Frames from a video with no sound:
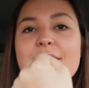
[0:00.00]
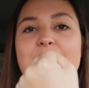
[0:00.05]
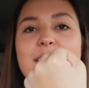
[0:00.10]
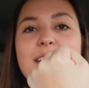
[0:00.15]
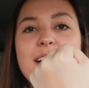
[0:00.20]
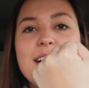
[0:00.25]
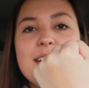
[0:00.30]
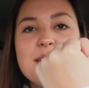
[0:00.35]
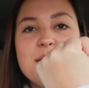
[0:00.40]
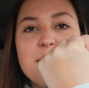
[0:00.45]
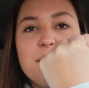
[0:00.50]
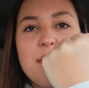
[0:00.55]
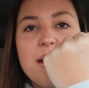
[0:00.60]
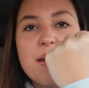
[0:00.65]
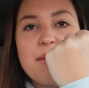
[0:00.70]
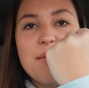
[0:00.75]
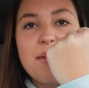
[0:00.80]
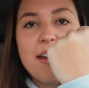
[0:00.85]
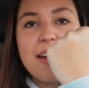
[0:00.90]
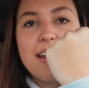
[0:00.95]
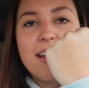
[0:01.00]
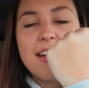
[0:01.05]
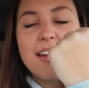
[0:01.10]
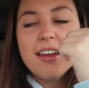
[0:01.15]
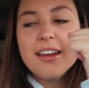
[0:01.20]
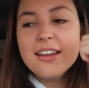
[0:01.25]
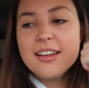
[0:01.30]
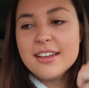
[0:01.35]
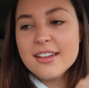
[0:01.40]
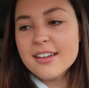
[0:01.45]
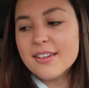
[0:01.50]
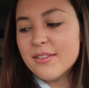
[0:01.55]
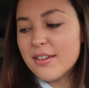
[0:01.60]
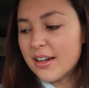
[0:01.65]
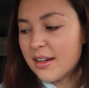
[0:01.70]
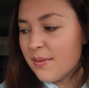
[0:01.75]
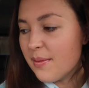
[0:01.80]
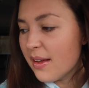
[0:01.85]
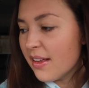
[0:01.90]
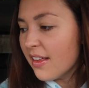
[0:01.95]
I forgot to wipe my,
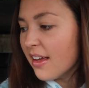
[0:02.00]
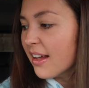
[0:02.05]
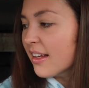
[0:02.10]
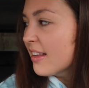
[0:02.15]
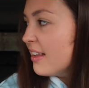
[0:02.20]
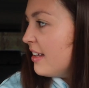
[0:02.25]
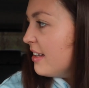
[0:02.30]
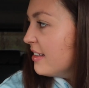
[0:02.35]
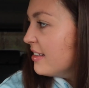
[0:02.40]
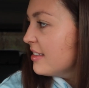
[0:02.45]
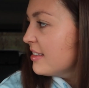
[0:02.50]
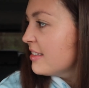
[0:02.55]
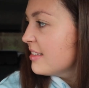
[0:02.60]
why am I like this?